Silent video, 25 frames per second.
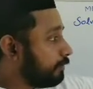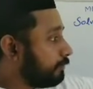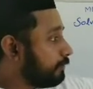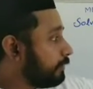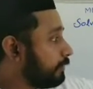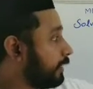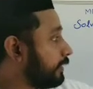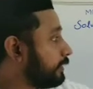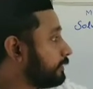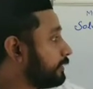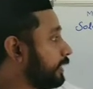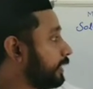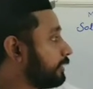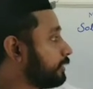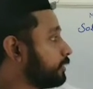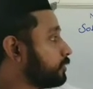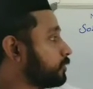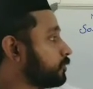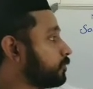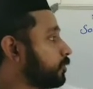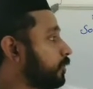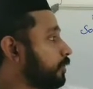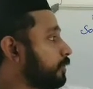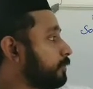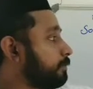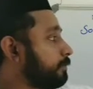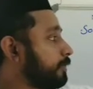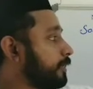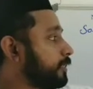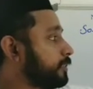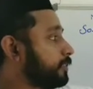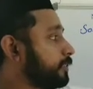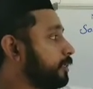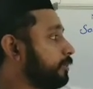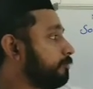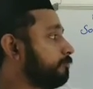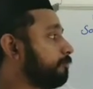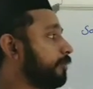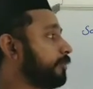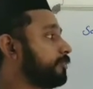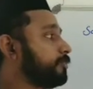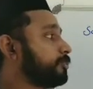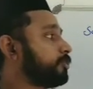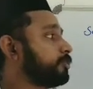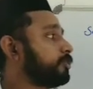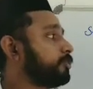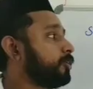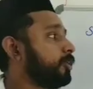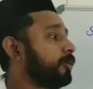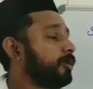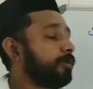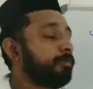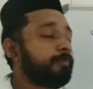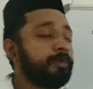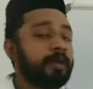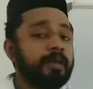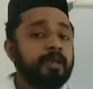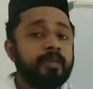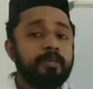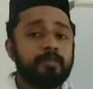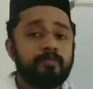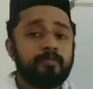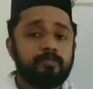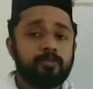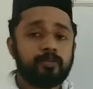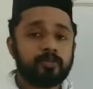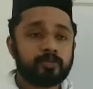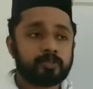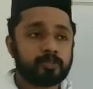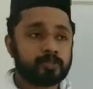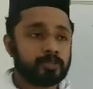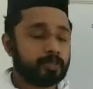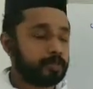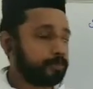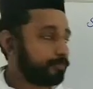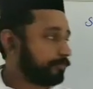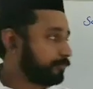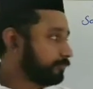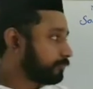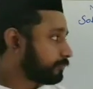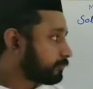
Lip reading: Then take the square means 5 square by 4 square.